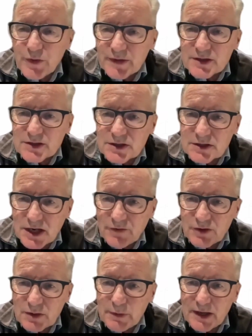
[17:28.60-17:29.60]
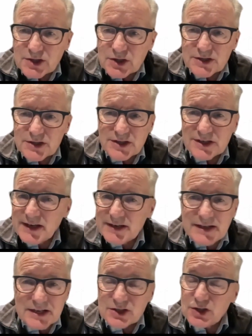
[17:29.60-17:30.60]
thing that Jeff did mention is that it
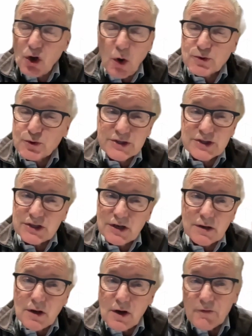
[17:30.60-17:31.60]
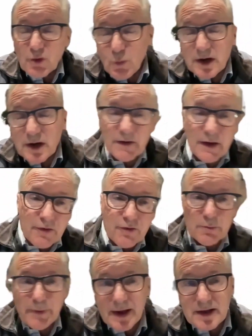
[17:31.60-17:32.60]
doesn't help switching from one to the other
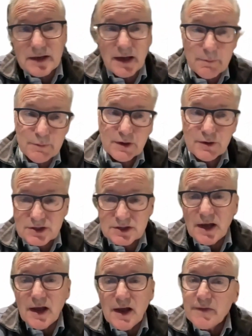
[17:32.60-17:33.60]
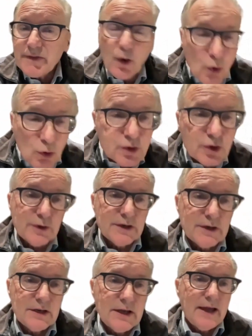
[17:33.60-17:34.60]
and back again, because they all do
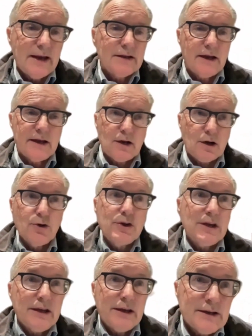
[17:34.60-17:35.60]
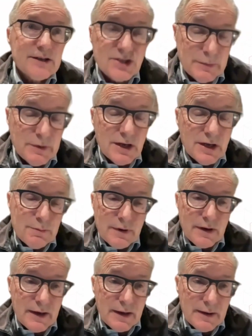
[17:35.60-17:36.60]
it, and including asciminib.
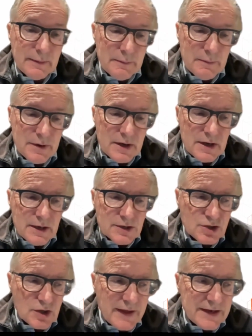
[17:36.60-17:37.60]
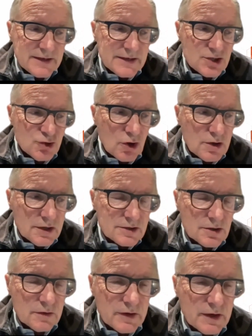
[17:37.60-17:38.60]
So that is not a
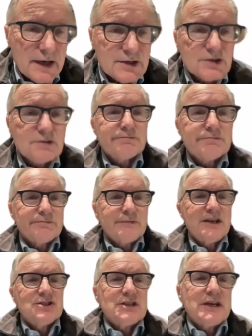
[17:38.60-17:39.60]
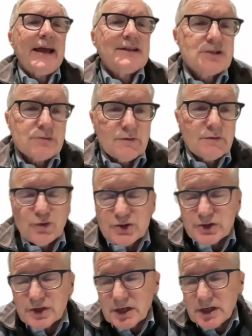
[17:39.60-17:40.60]
sort of a nice, easy answer,
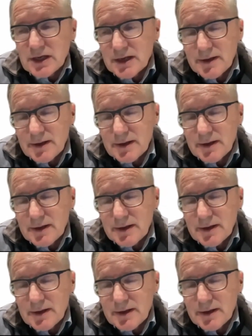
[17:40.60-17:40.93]
unfortunately.